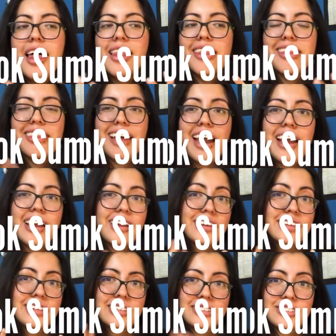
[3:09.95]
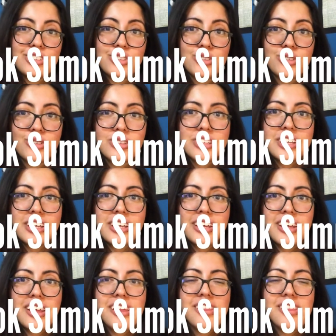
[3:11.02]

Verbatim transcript: That is usually